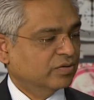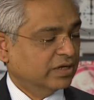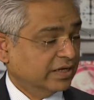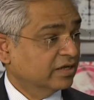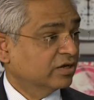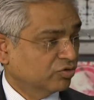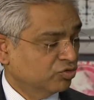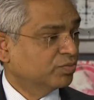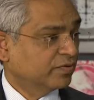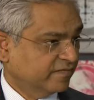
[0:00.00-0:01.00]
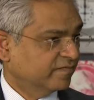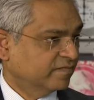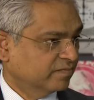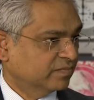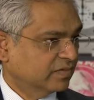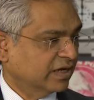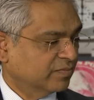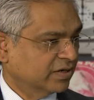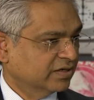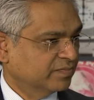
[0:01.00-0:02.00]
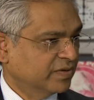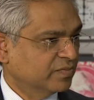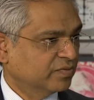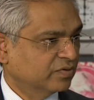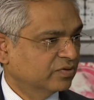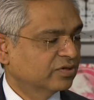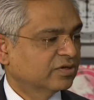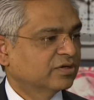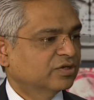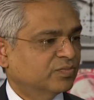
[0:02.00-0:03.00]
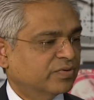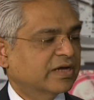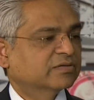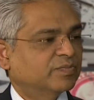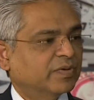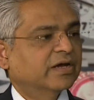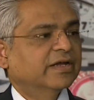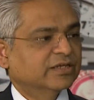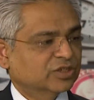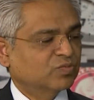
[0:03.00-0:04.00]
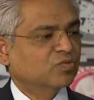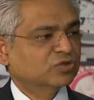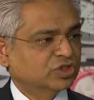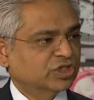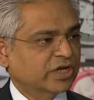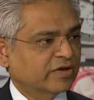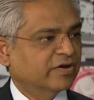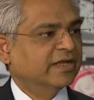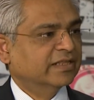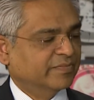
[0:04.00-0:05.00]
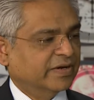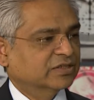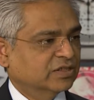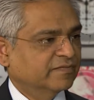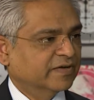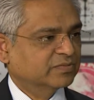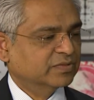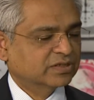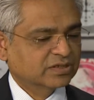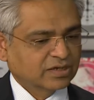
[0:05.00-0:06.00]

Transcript: getting a group of like-minded people to perhaps buy a small share in a passion investments.